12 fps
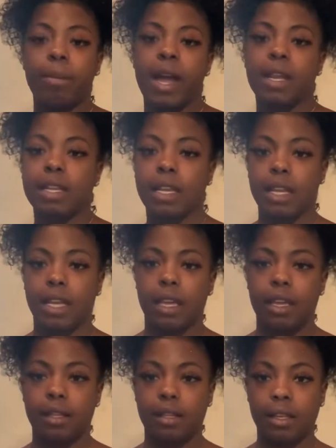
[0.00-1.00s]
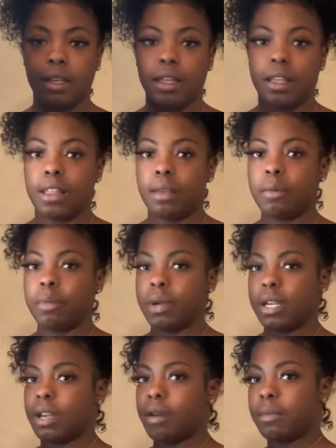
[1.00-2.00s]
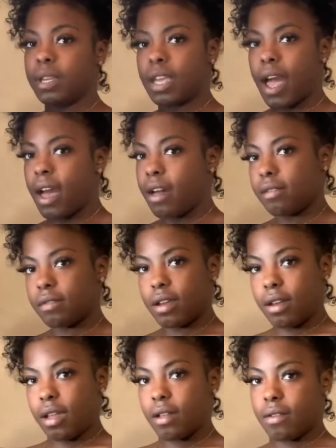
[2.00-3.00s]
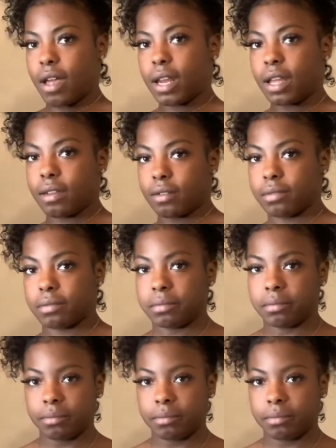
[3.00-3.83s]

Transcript: bright it can get. Let me put it on me, y'all. Hold on.